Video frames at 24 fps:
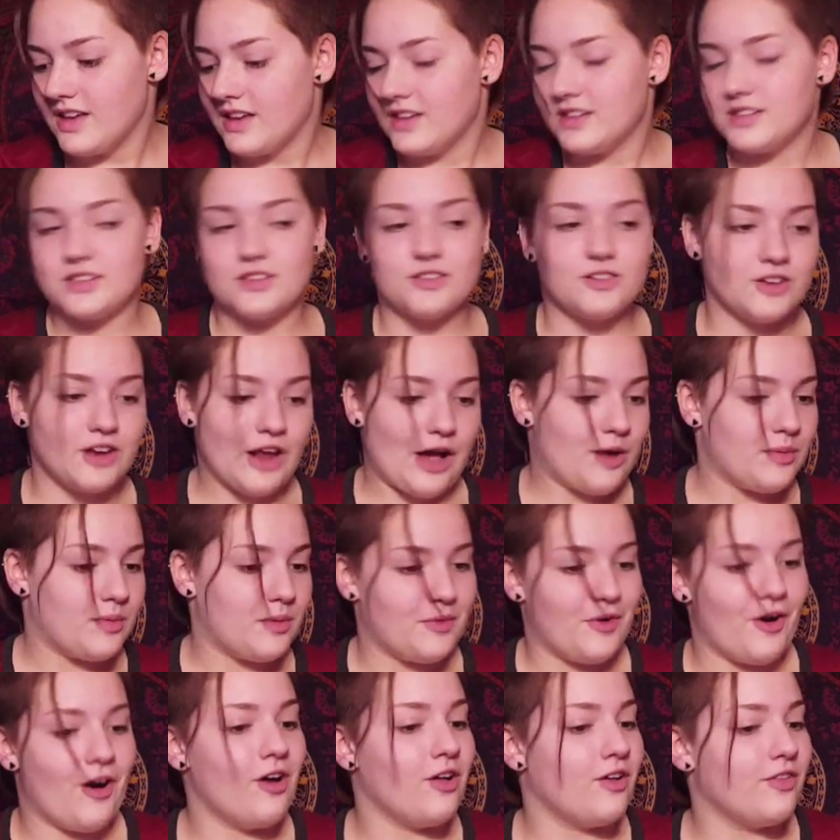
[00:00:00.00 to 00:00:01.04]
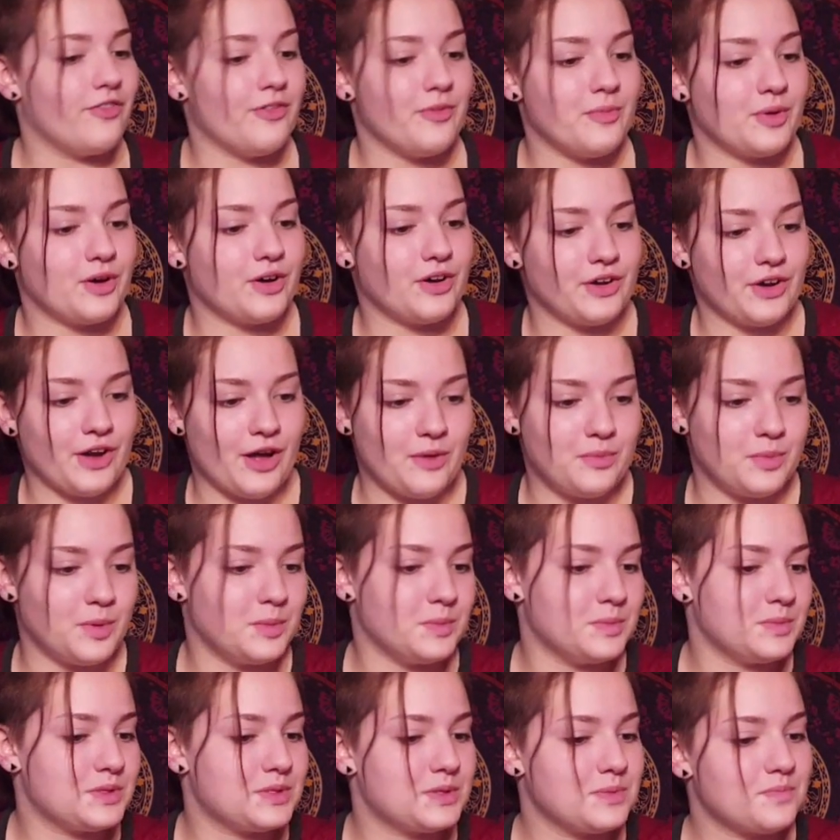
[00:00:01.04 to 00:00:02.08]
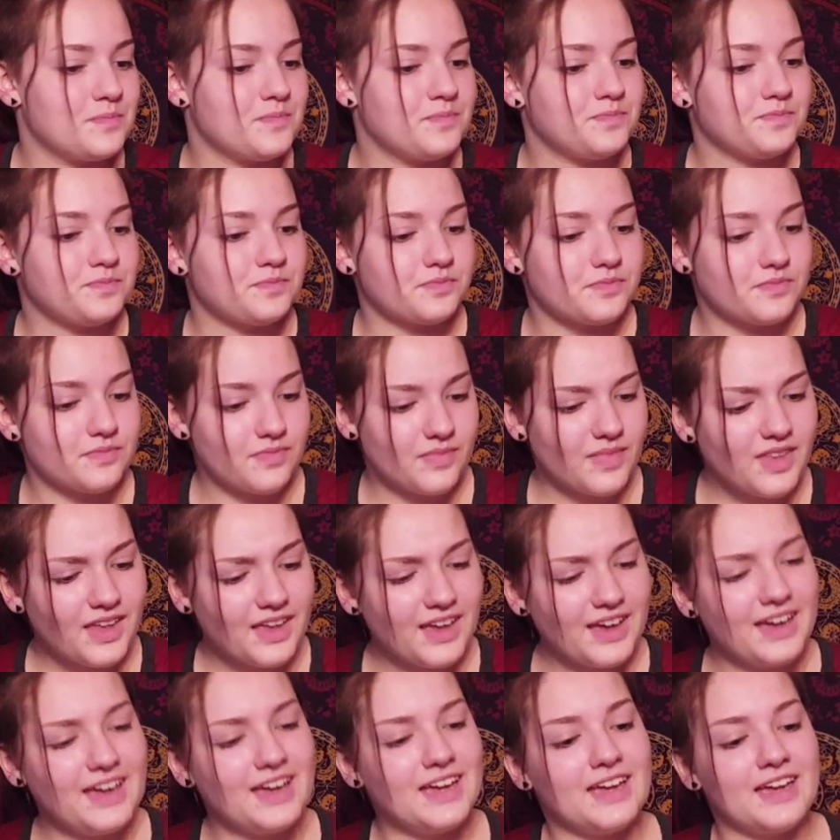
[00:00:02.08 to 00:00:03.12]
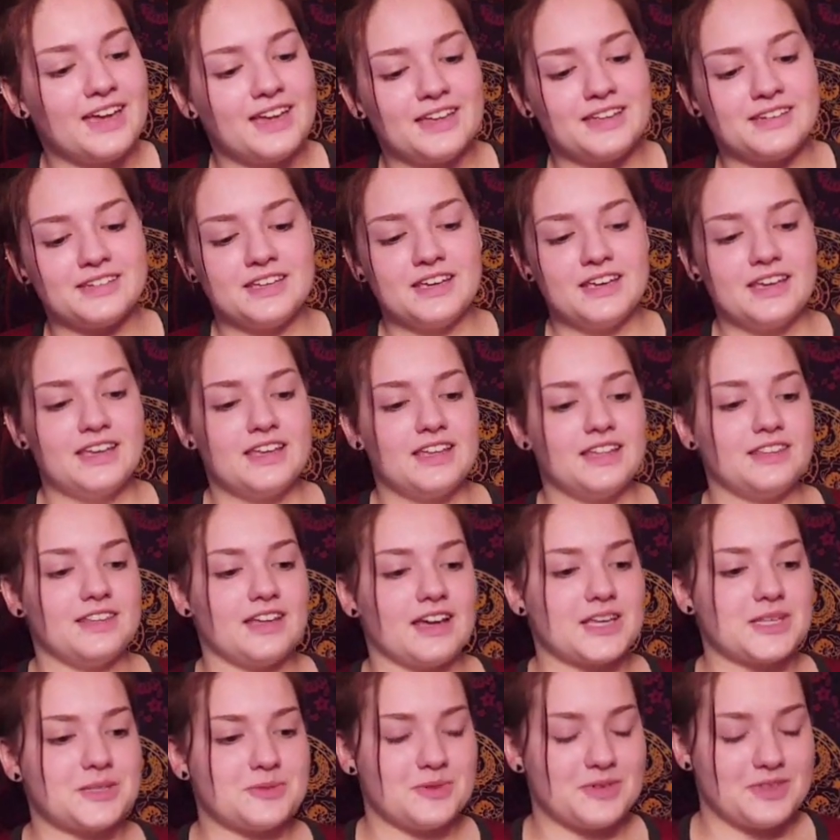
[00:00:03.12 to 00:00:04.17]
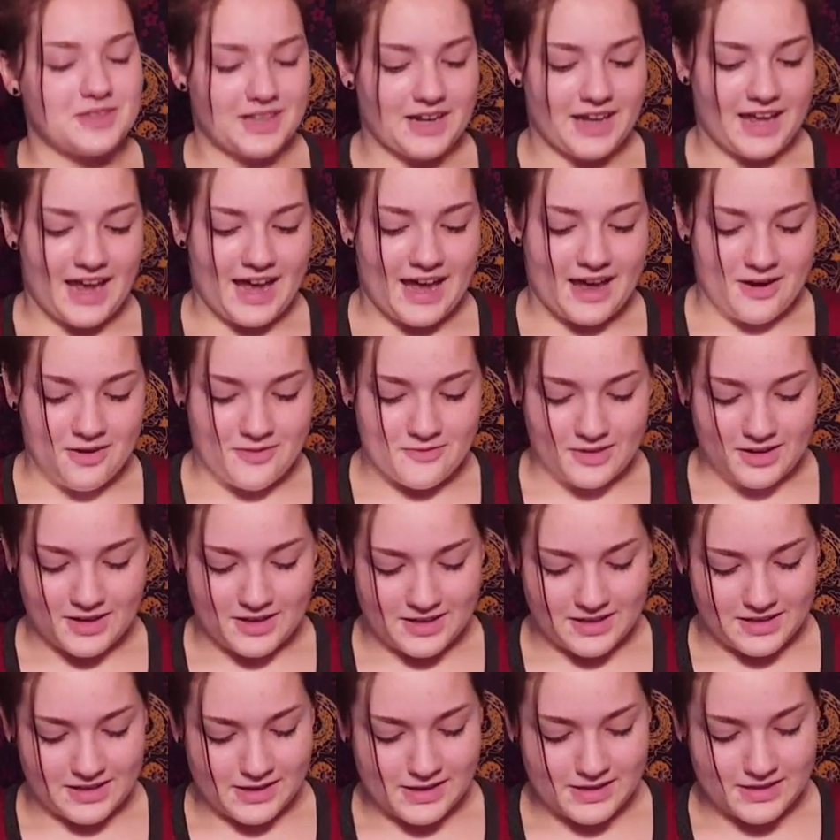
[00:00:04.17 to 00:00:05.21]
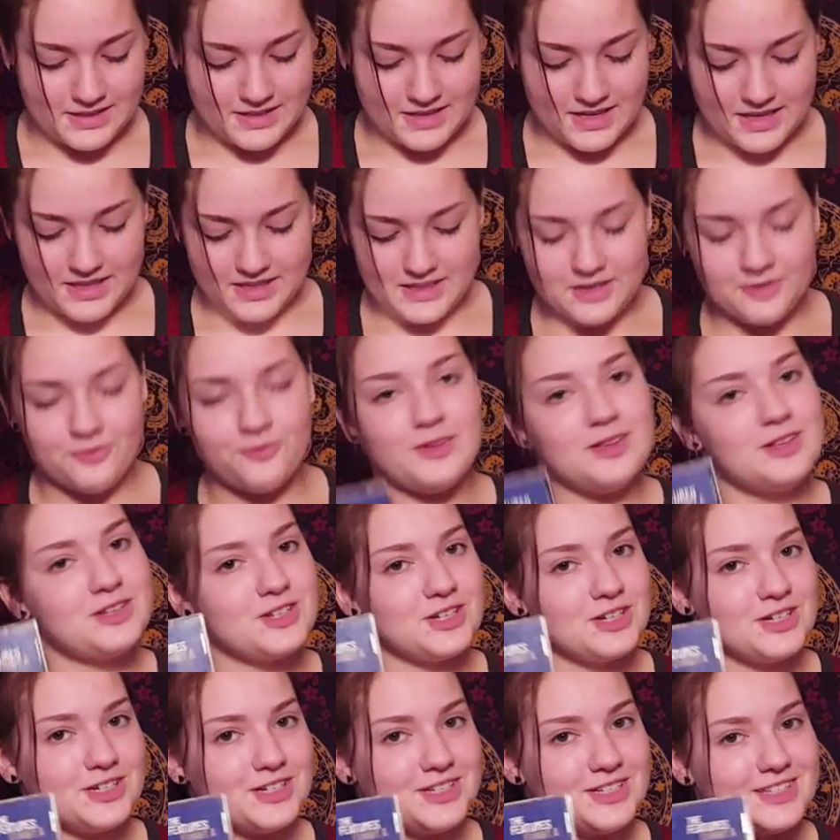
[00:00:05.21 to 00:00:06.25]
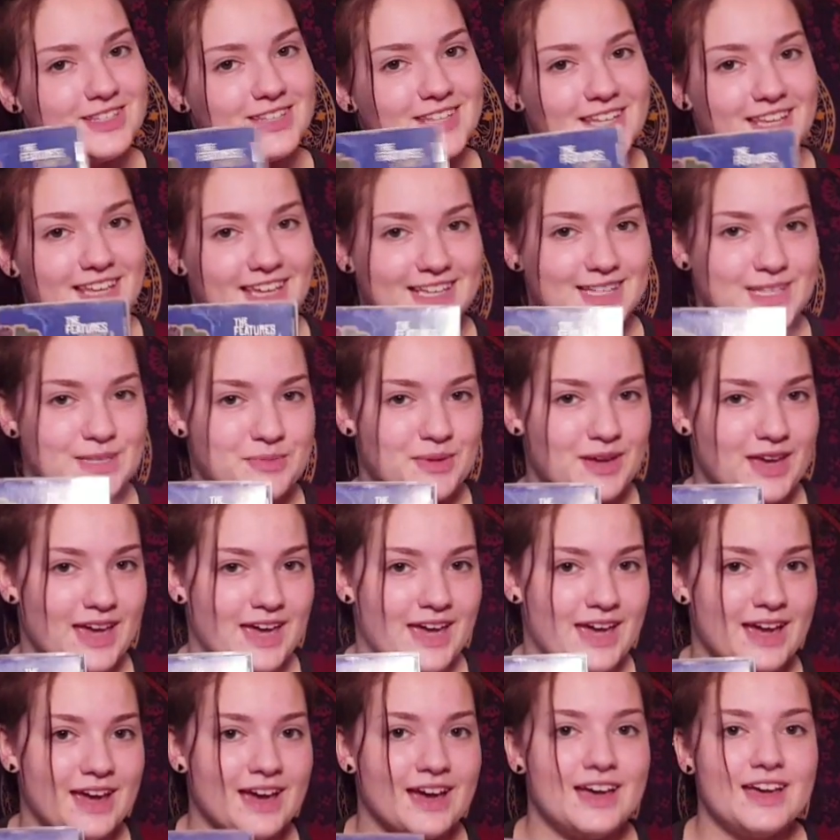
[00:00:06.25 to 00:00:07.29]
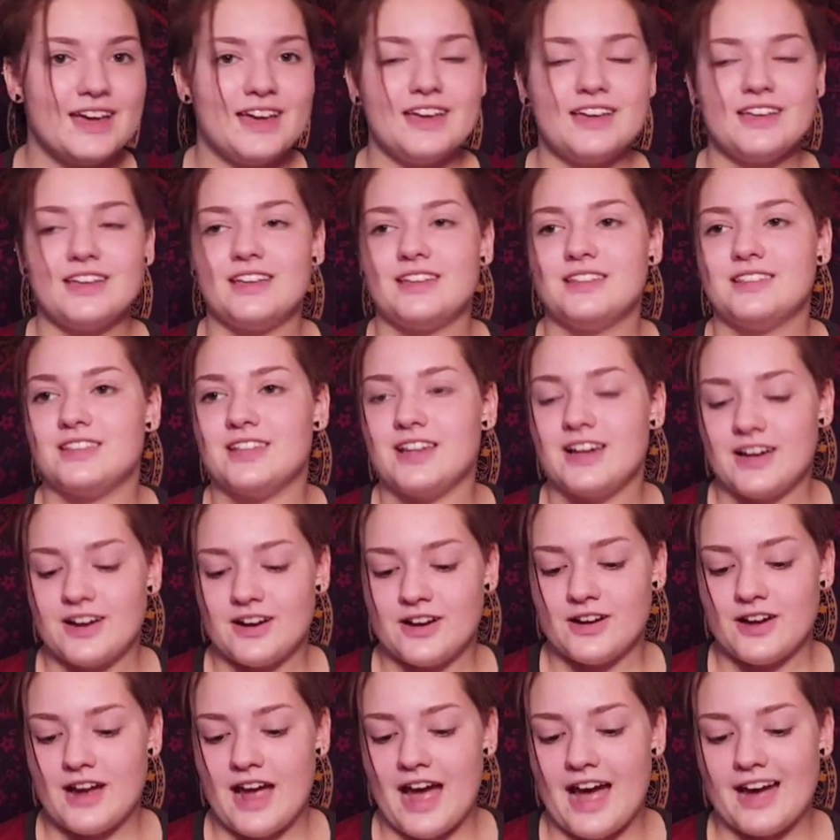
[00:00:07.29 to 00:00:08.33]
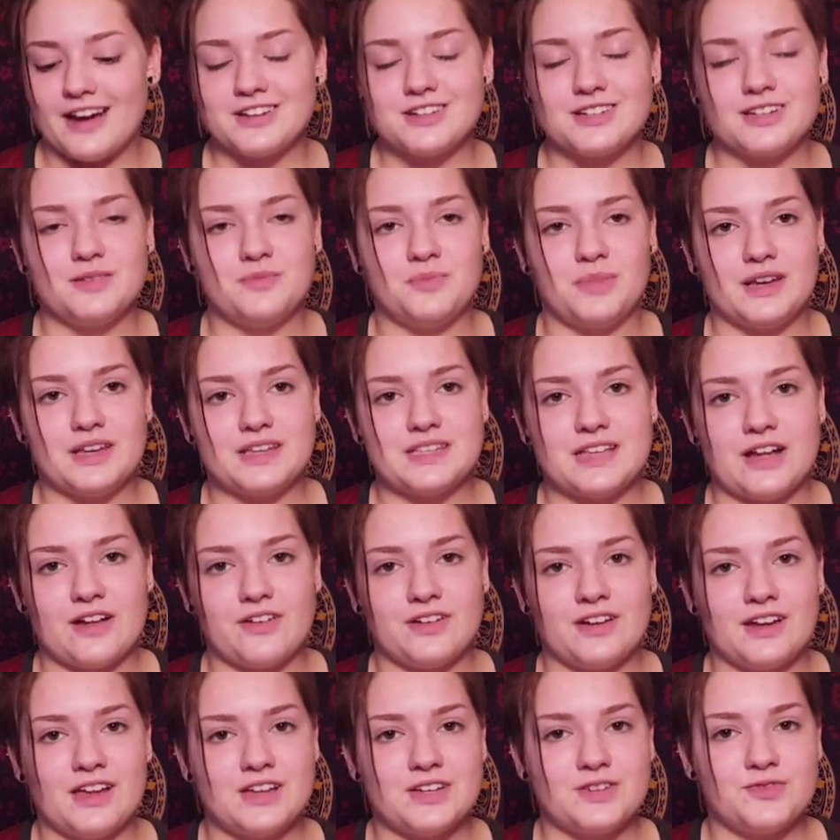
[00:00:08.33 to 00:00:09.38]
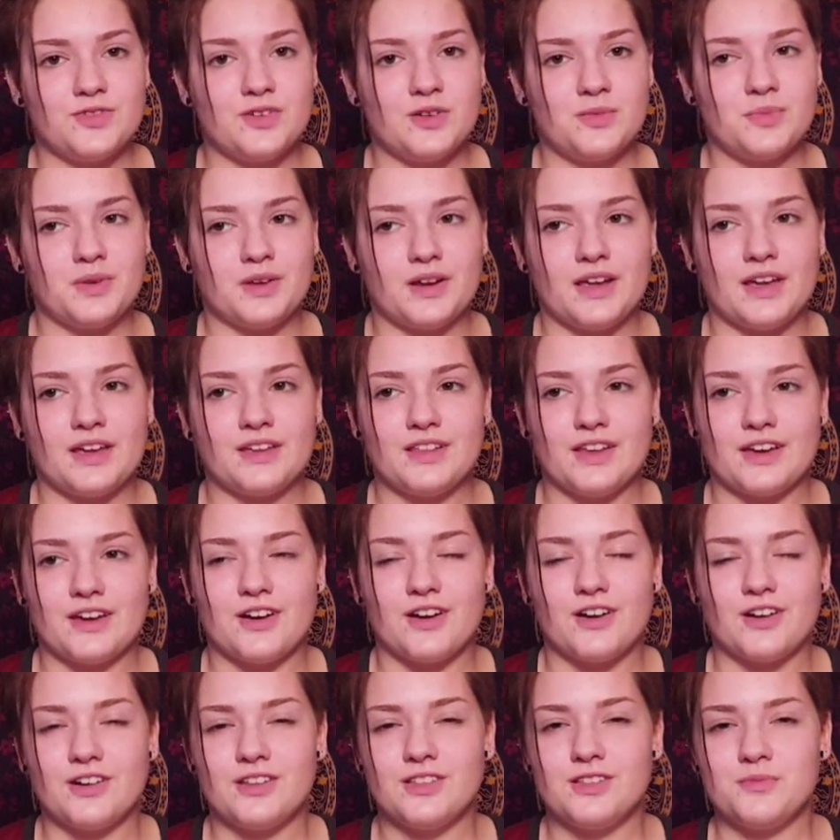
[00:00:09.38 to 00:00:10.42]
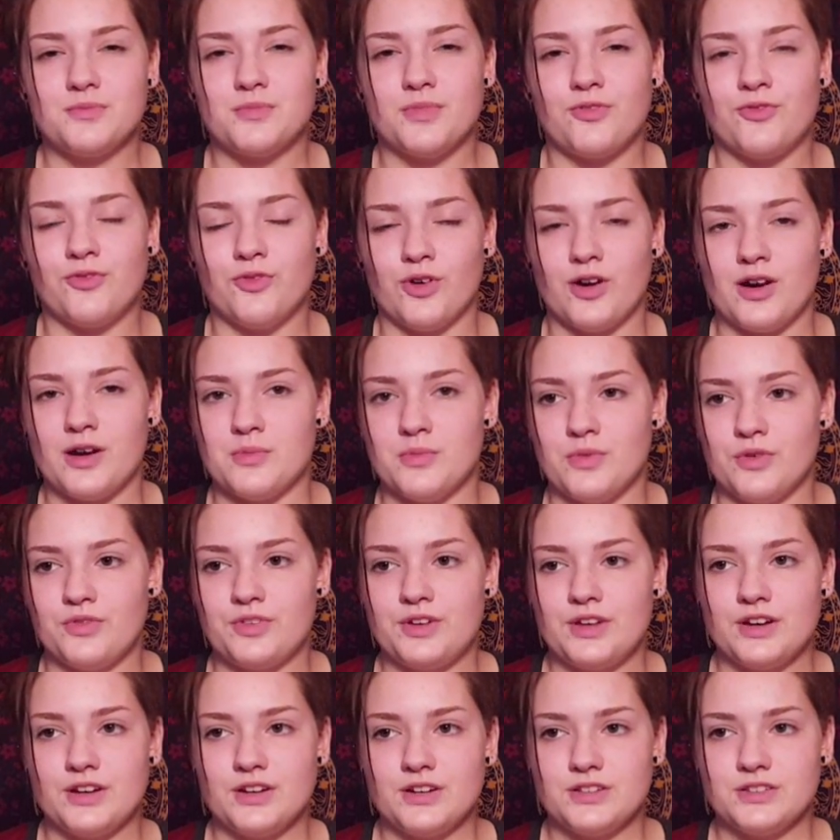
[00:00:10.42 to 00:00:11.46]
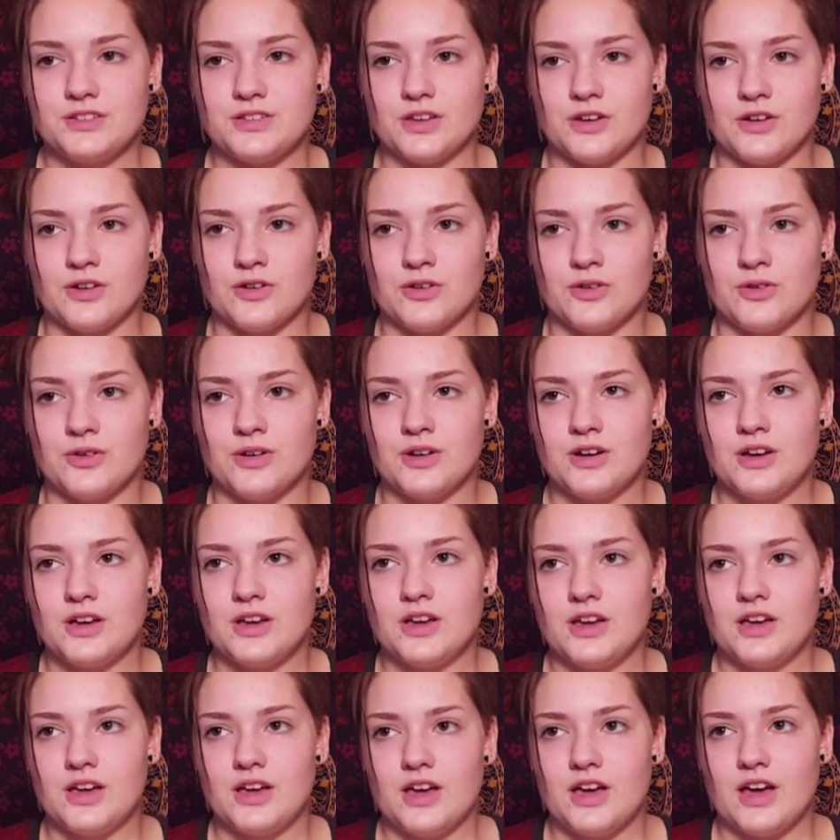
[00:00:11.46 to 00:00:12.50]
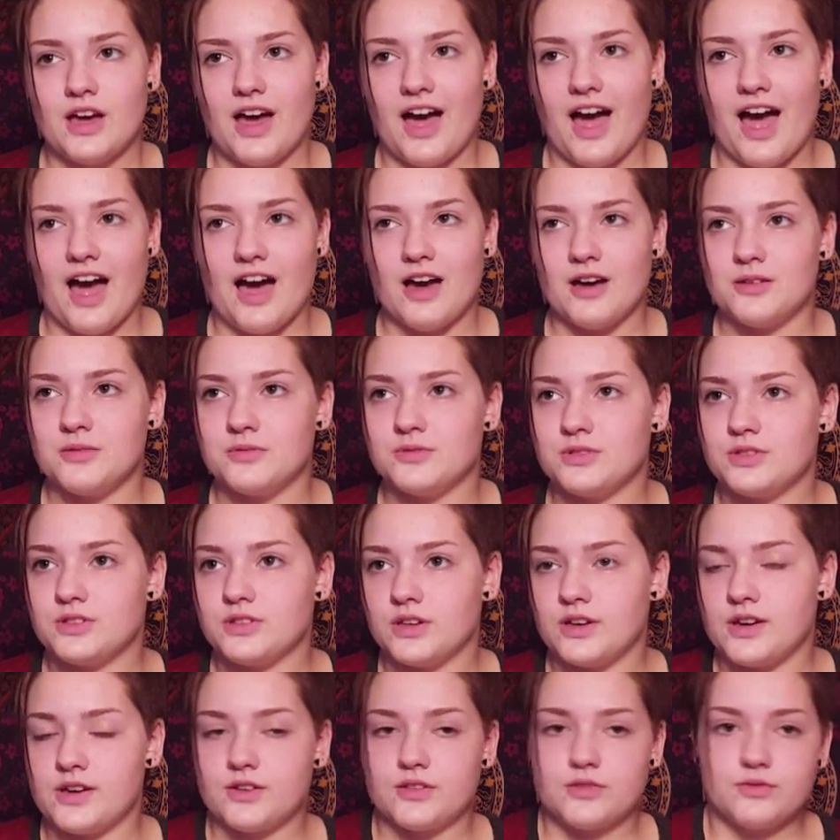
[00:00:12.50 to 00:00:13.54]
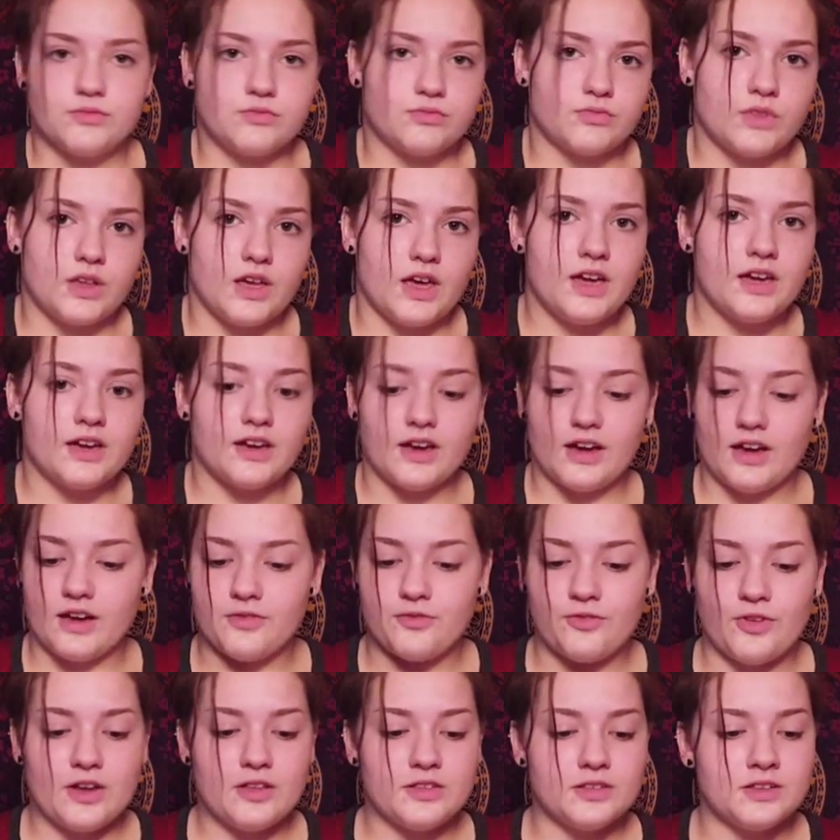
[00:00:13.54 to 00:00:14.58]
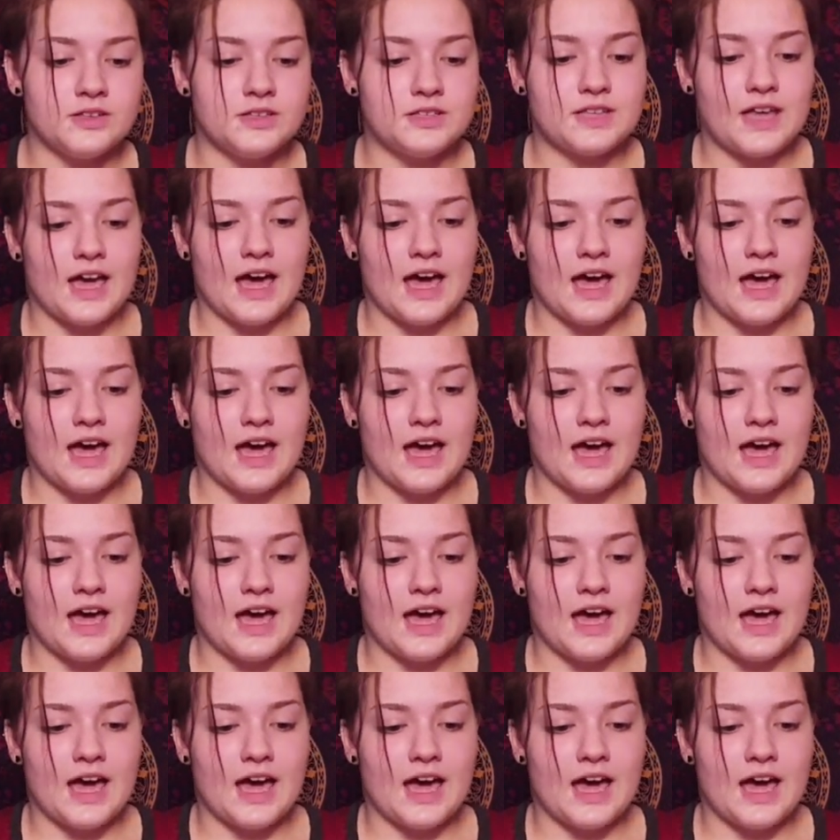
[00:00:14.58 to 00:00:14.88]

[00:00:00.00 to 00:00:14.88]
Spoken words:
It's a good album. All of them are good albums. And next one that I have is The Features, Exhibit A. They're actually based out of Nashville, but I like heard of them before I moved here, so I was like, heck, I found this